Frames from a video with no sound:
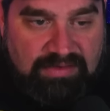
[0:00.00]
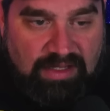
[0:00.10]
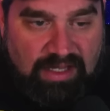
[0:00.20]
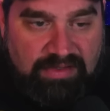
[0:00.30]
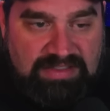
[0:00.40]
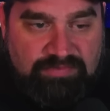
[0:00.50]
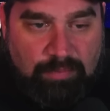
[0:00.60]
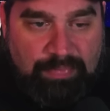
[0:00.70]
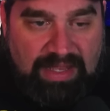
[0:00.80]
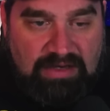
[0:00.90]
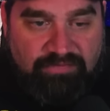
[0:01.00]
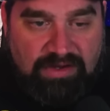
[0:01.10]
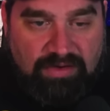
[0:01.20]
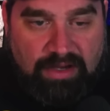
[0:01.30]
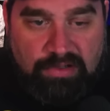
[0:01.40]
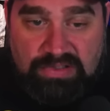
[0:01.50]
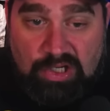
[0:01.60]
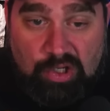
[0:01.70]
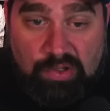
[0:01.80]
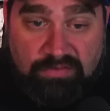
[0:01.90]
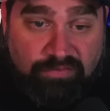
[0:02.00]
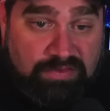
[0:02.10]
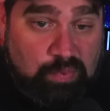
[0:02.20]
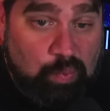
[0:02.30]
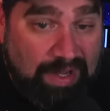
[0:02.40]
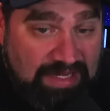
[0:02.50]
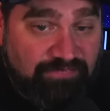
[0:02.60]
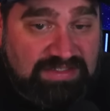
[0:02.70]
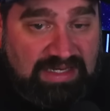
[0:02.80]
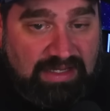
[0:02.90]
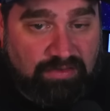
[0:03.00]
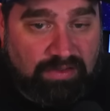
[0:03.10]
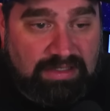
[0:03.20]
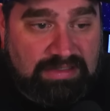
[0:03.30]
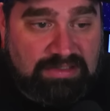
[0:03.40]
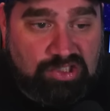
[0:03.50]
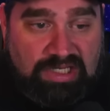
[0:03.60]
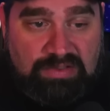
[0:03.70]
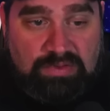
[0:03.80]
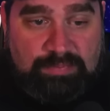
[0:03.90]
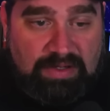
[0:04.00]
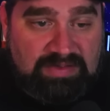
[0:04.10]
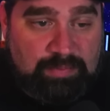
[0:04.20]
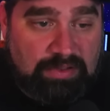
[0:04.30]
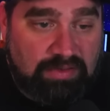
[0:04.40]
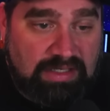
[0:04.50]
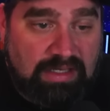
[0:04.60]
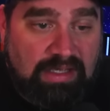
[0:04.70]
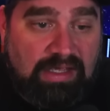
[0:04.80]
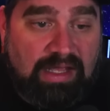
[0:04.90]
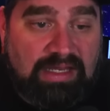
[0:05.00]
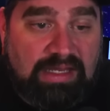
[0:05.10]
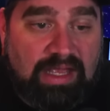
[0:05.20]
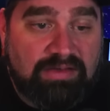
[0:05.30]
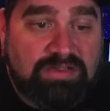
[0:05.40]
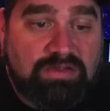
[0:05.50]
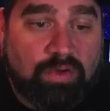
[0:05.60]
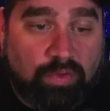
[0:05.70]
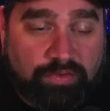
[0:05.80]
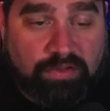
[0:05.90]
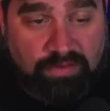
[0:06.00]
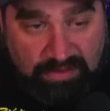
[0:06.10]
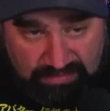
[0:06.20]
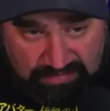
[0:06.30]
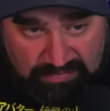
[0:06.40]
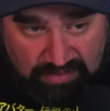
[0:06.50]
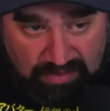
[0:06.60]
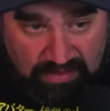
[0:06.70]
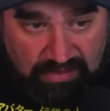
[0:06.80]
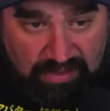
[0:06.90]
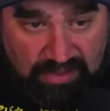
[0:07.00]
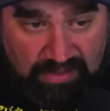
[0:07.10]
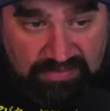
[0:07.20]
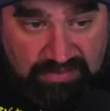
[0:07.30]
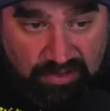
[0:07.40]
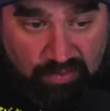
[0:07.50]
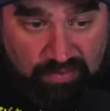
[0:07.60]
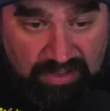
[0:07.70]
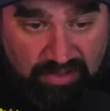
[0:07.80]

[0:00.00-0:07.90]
Uh, this is for Ben to figure out on his own and for his wife to handle. It isn't Jen's responsibility, and he has told her this. Uh, so